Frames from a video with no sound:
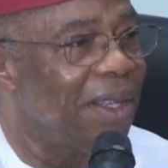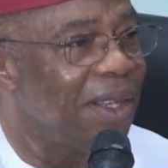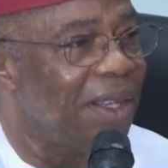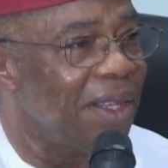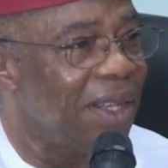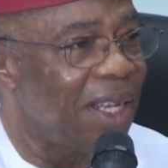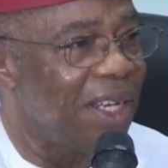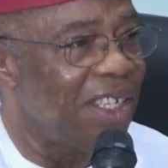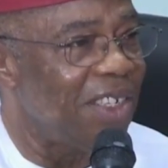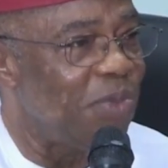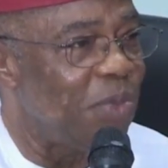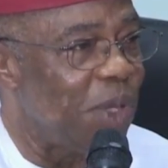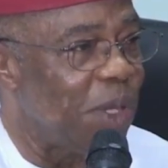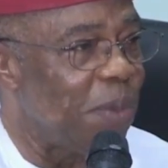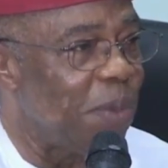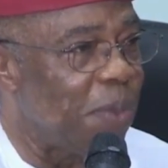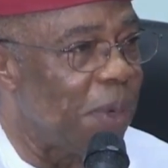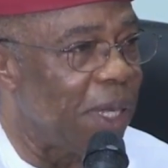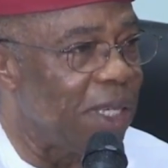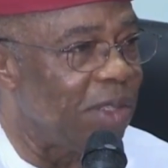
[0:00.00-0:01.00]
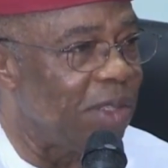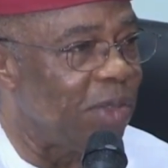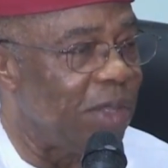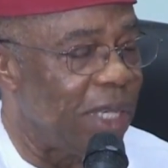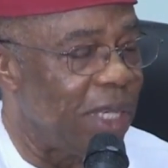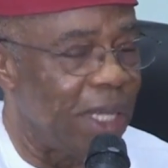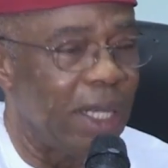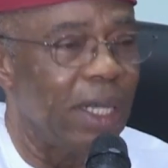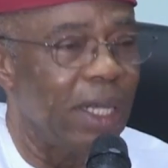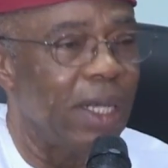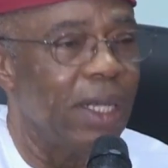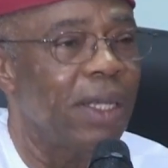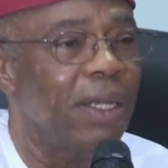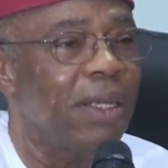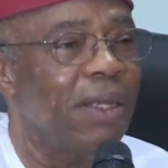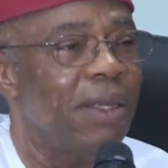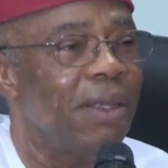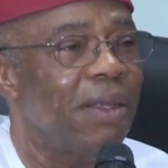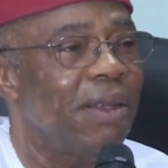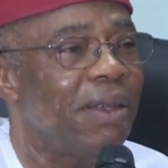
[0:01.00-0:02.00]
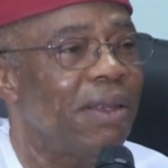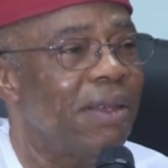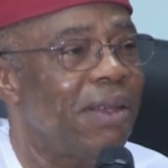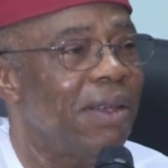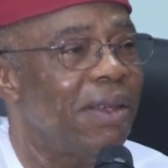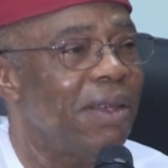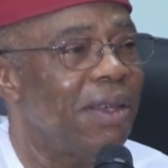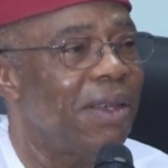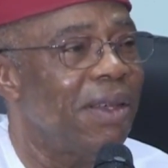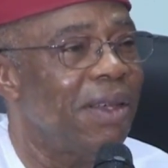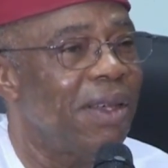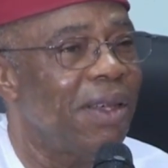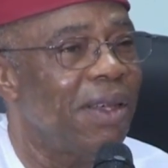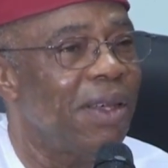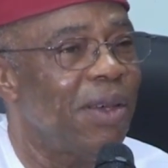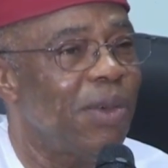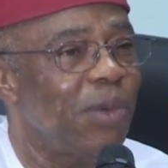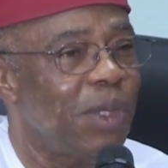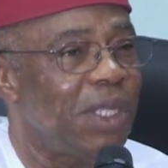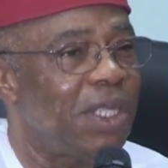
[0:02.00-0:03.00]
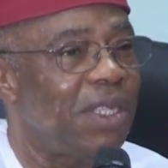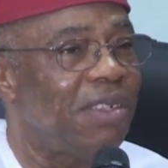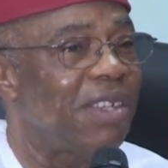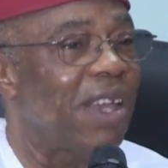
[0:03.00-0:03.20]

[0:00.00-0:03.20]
that is being played today, which is